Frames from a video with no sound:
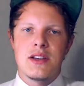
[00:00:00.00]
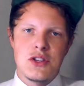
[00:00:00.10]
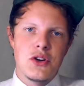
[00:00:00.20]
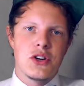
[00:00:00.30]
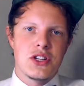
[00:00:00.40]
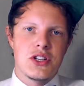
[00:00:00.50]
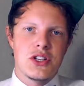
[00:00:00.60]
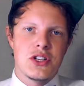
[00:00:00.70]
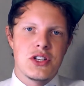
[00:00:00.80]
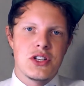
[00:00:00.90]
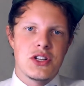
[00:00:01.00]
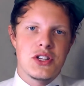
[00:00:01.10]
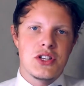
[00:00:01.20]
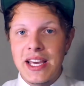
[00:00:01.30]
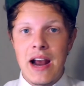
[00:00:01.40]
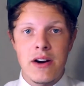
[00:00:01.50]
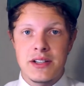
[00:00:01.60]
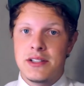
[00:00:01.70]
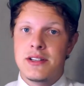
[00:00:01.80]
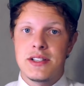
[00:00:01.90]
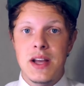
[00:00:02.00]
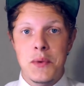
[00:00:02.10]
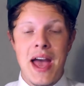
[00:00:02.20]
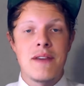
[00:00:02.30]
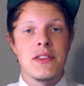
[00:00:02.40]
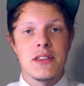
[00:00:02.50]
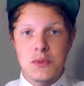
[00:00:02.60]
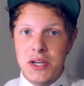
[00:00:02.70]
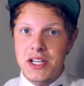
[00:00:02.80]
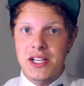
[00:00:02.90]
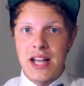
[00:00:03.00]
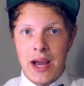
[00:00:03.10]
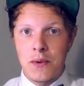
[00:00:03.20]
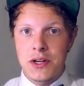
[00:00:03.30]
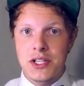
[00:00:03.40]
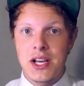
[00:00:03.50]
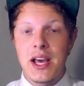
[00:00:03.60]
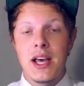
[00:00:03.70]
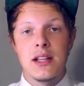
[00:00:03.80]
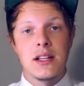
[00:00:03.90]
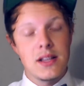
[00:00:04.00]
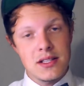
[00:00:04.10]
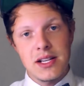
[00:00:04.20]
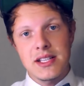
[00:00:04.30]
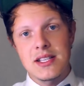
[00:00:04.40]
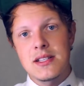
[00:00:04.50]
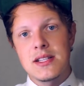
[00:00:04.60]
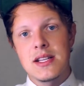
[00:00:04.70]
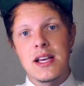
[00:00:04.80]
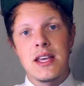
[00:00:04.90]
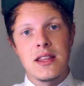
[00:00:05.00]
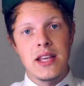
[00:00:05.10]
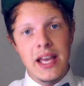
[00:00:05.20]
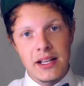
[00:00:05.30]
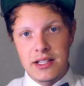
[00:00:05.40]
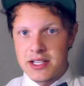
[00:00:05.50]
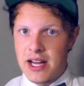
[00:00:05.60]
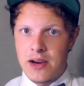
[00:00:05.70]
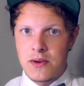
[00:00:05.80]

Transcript: It's a bit about the three characters that we have in the Swedish language that doesn't exist in the English